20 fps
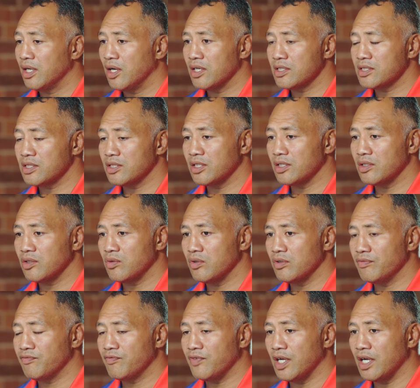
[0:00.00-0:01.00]
I said,
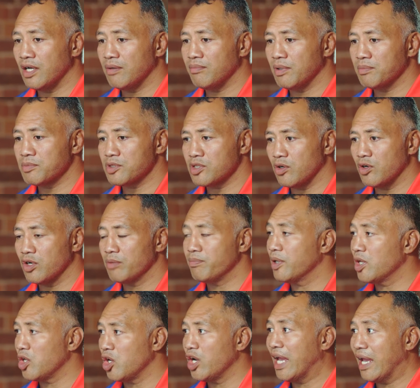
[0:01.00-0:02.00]
I'm sorry,
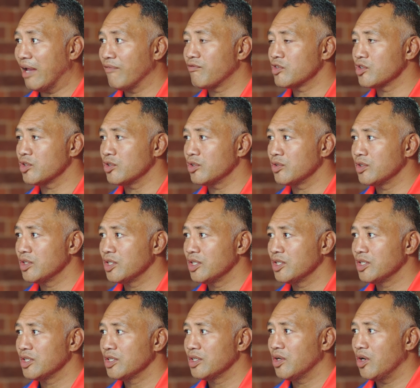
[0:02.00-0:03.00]
but I have
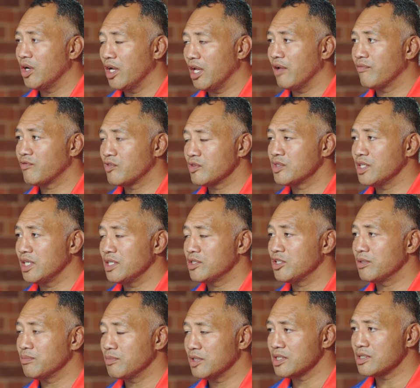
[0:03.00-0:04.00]
to
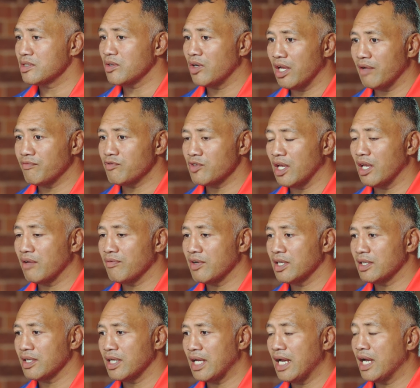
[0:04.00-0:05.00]
teach him this. I have to have
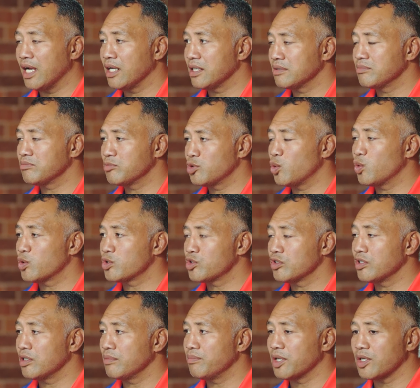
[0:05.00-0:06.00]
a hard talk
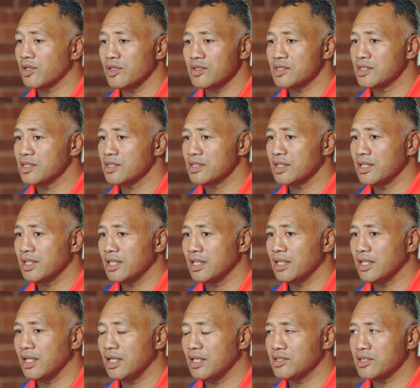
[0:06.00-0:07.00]
to them, because
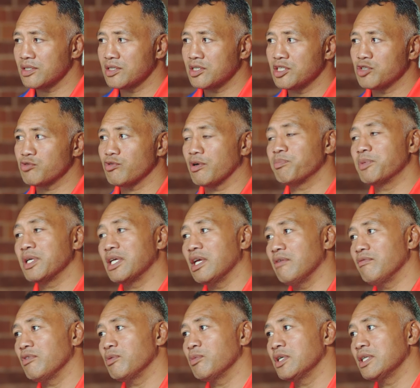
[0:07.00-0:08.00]
it's just disrupting
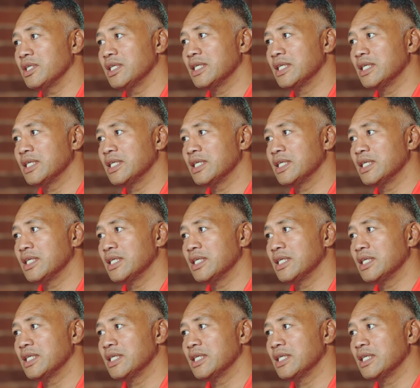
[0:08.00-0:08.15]
everyone.